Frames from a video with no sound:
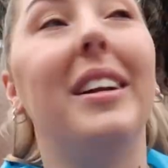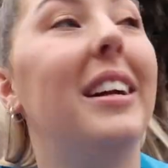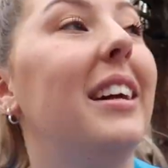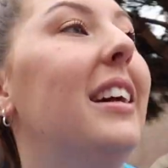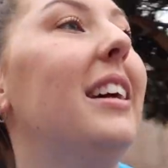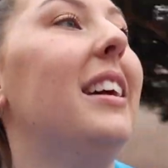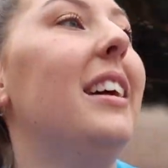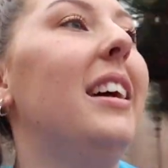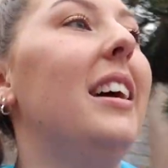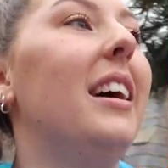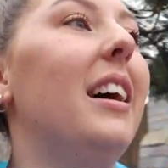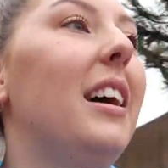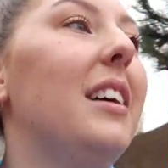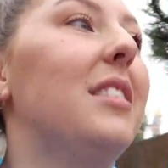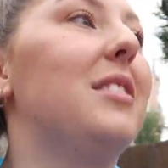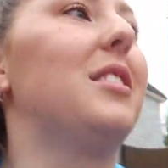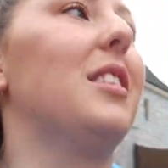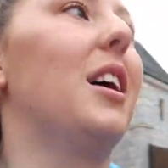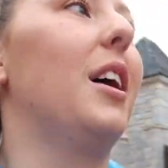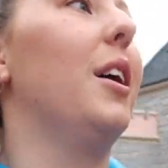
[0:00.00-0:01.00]

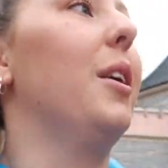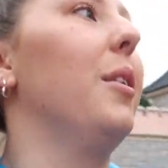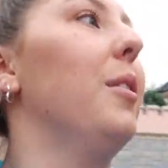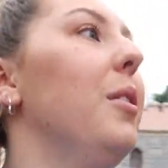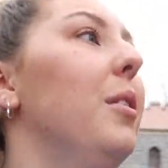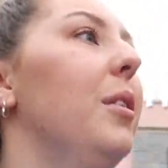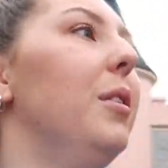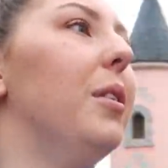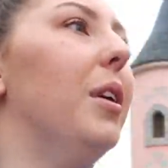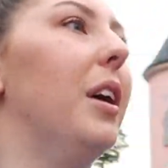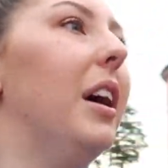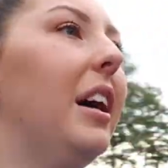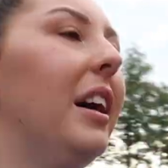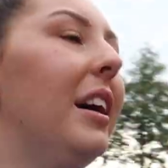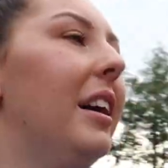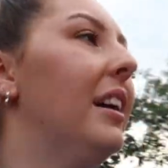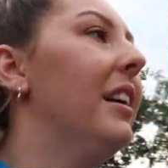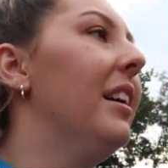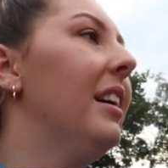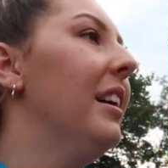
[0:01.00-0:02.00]
So,
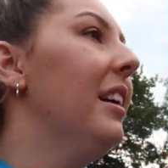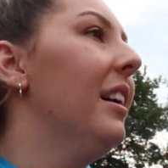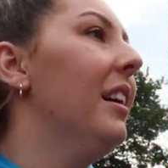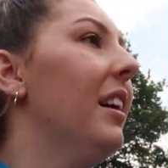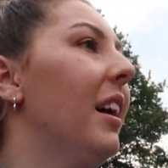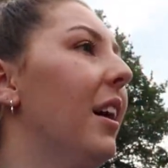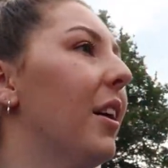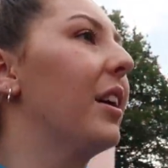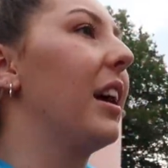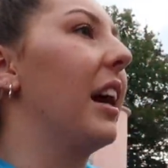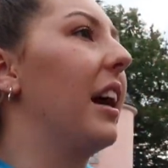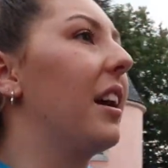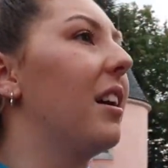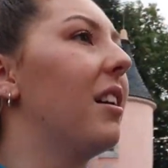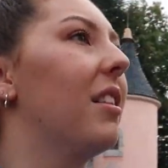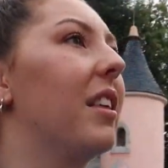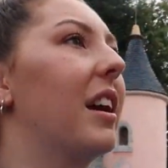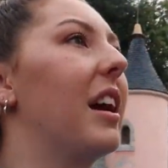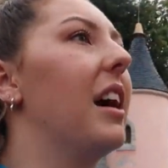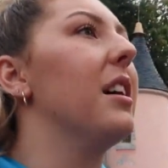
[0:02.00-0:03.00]
ooh. Okay,
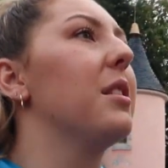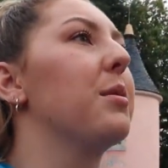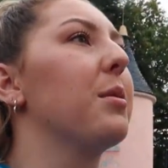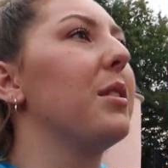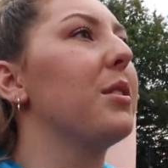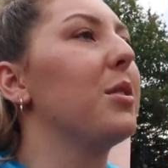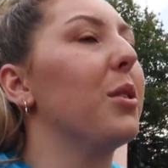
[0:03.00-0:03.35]
the guys on a